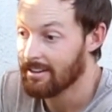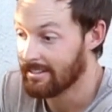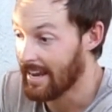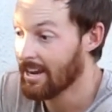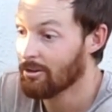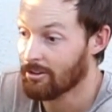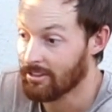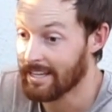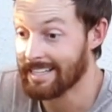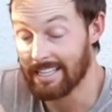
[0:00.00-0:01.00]
down
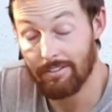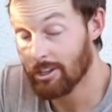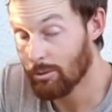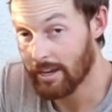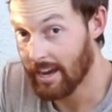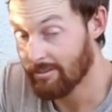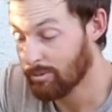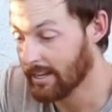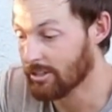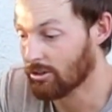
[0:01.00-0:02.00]
things. Even though we have
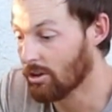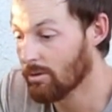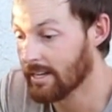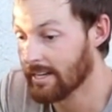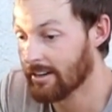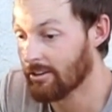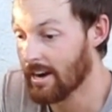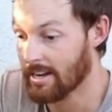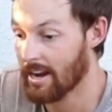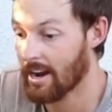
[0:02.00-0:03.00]
plants growing in here
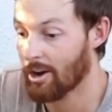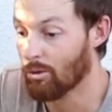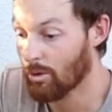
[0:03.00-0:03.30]
right now,